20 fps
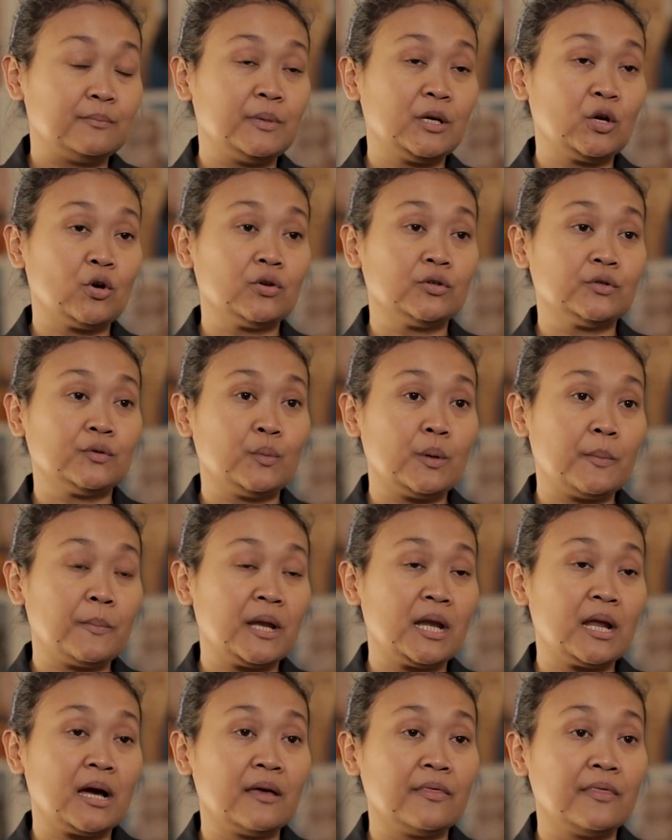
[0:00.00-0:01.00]
because
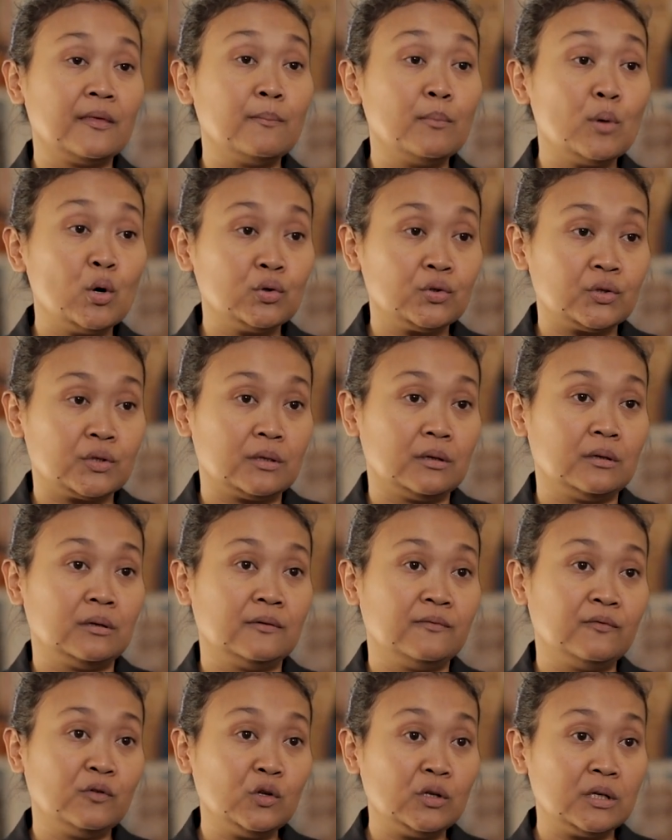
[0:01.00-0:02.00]
women are the most
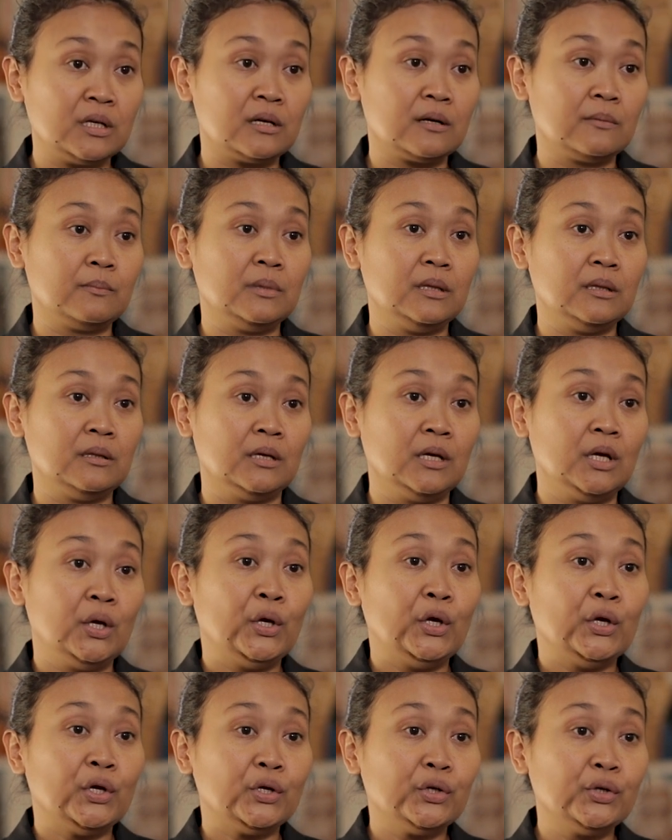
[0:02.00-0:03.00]
vulnerable
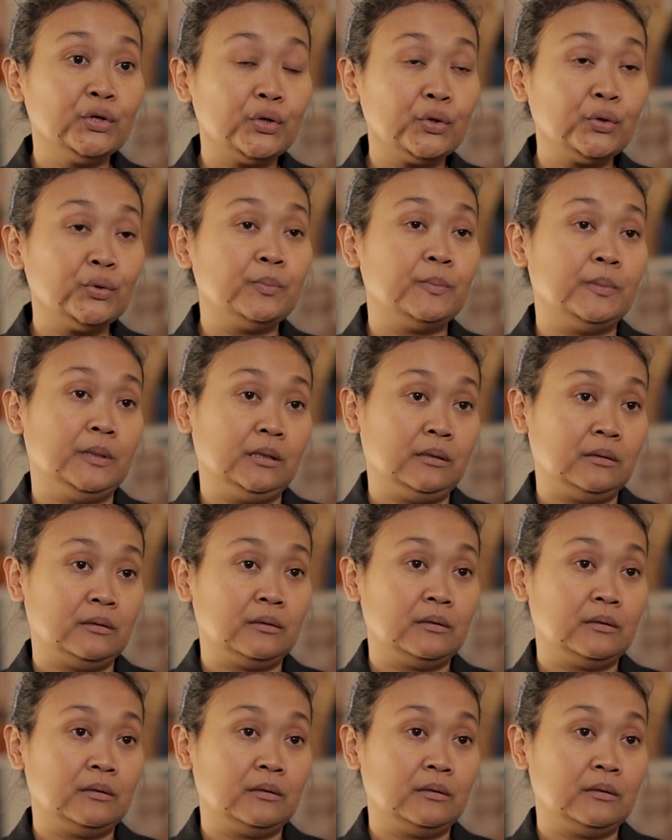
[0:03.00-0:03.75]
group